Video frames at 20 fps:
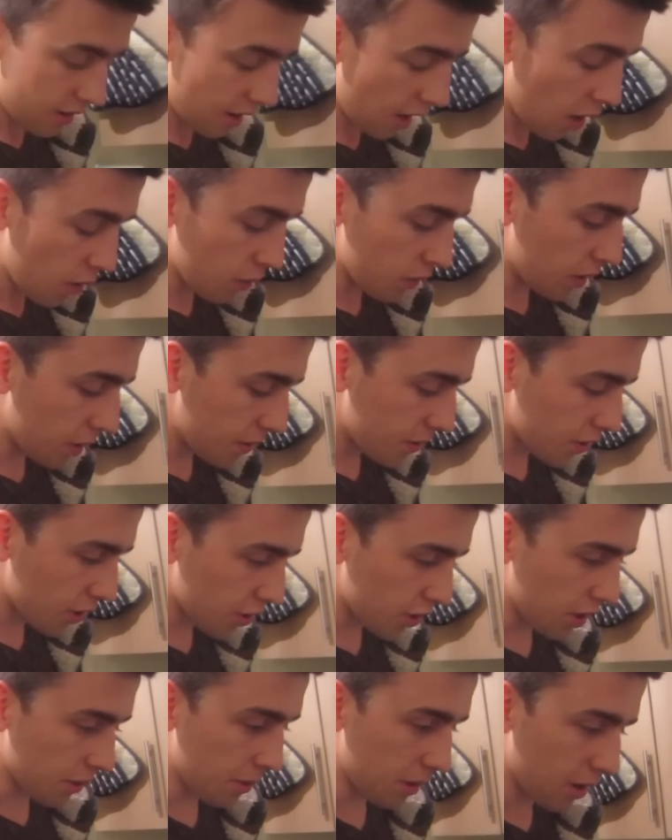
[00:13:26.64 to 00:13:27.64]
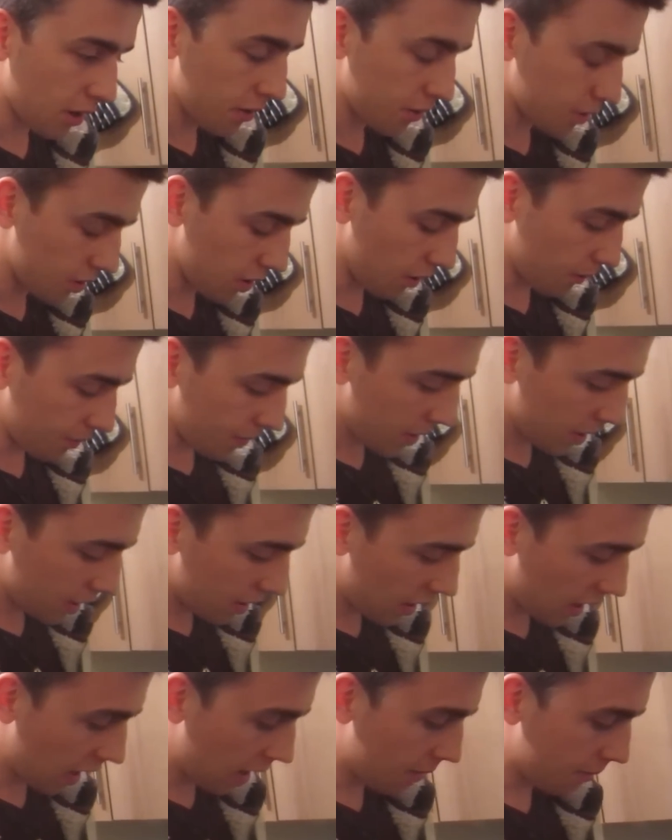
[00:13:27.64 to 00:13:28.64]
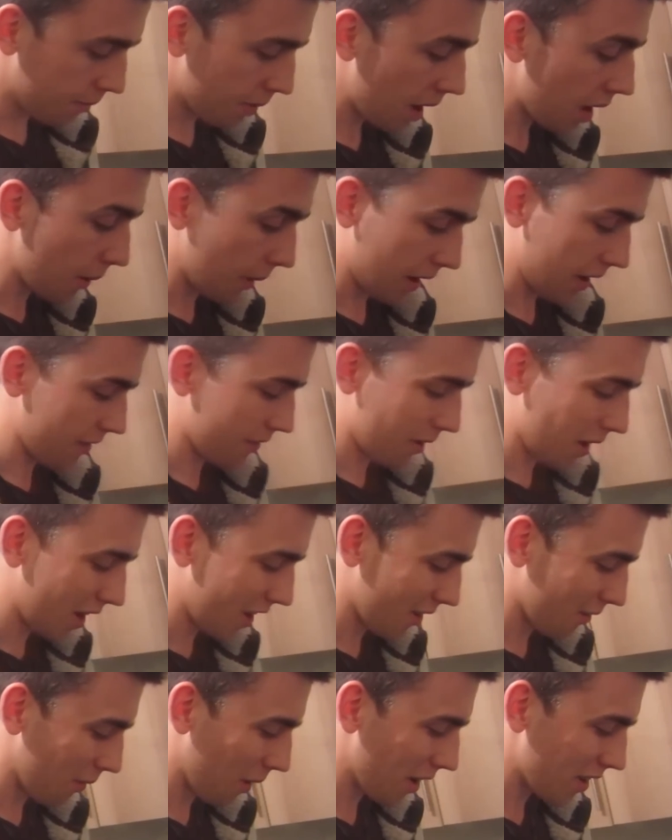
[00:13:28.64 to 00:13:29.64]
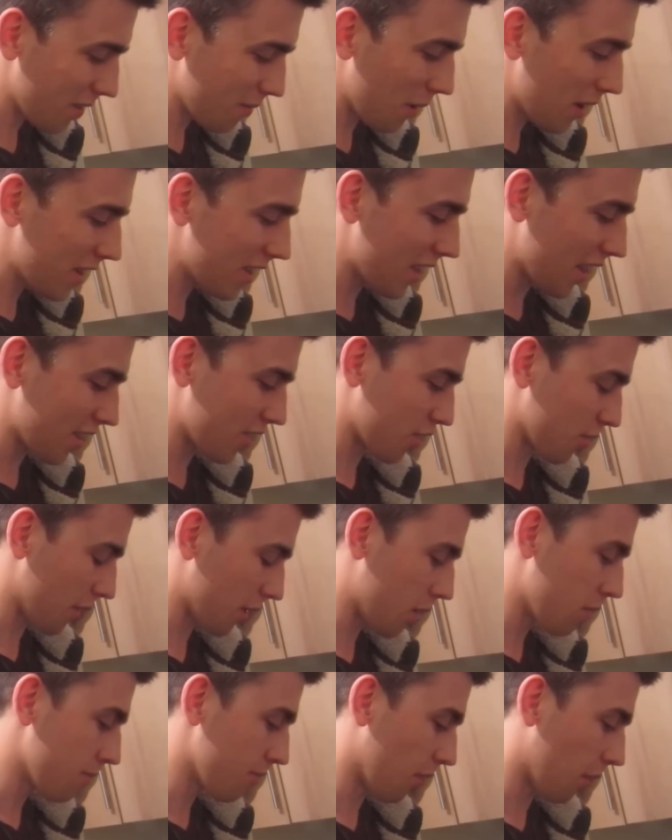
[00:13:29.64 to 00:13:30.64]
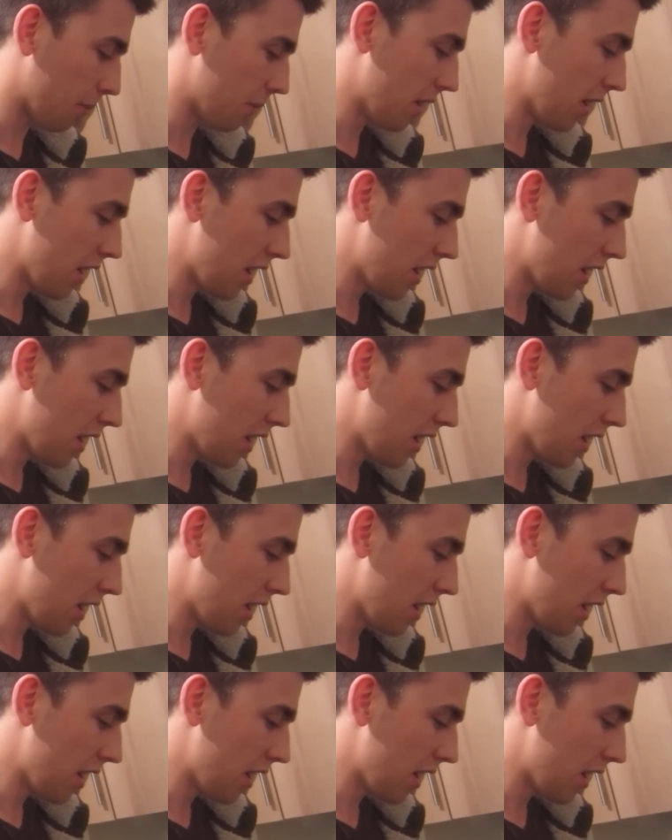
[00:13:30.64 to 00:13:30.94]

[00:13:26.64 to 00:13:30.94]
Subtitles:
No, it's not, Jamie. No, it's not. But anyway, where did that story come from?